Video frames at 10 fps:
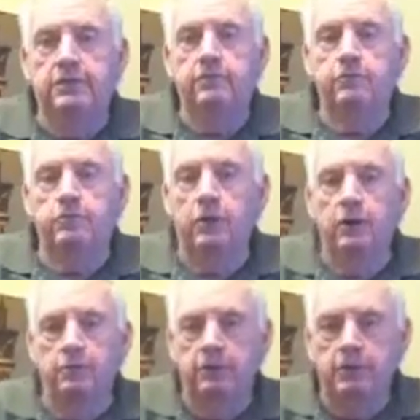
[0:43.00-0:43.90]
the
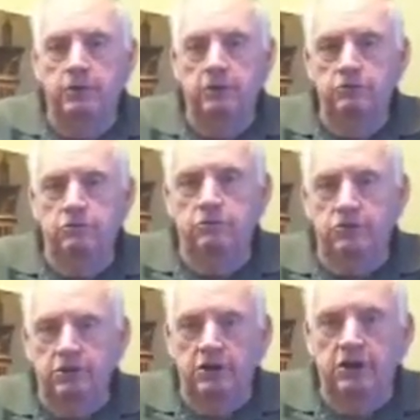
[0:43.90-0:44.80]
plumbing codes
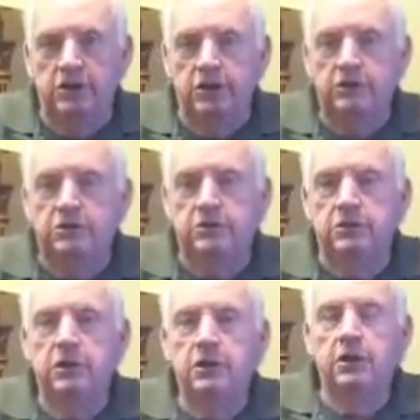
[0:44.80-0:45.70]

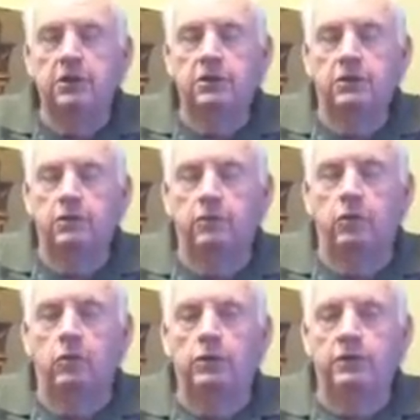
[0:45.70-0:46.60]
changed to the
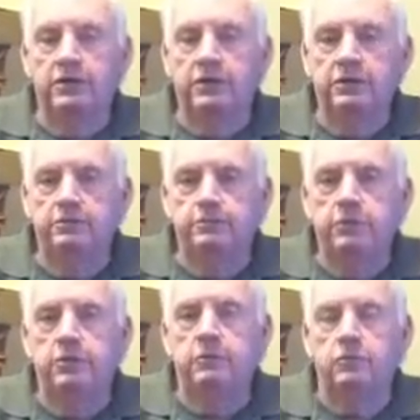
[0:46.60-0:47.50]
point that this
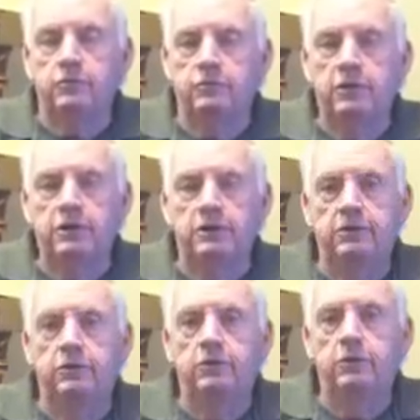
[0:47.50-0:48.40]
pump was
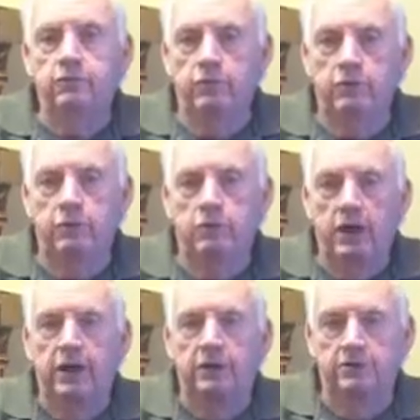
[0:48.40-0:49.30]
mandatory for new
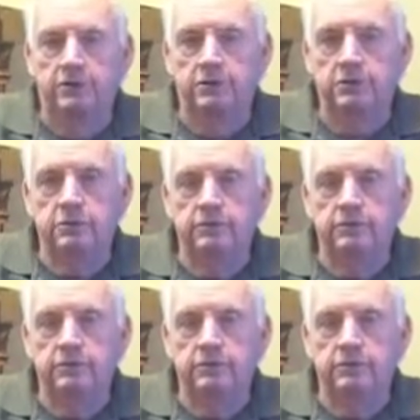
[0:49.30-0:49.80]
houses.